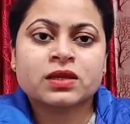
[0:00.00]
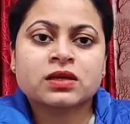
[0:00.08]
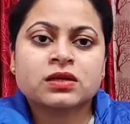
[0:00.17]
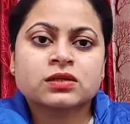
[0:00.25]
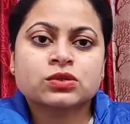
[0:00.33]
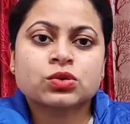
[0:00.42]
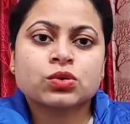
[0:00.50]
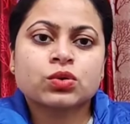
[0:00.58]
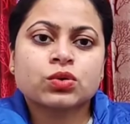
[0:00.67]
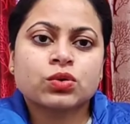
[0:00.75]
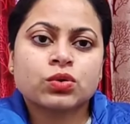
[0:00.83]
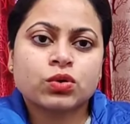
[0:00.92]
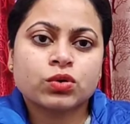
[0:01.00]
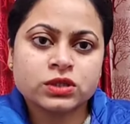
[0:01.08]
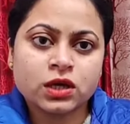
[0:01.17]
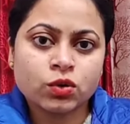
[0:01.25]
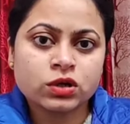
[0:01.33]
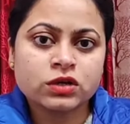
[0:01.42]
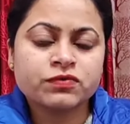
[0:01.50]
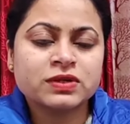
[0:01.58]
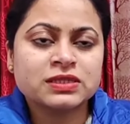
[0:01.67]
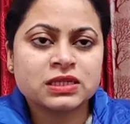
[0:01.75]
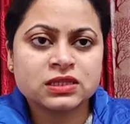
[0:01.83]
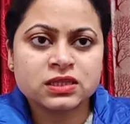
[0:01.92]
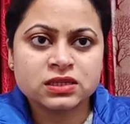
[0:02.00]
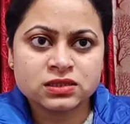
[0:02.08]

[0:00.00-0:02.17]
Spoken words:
So on the whole, if we see this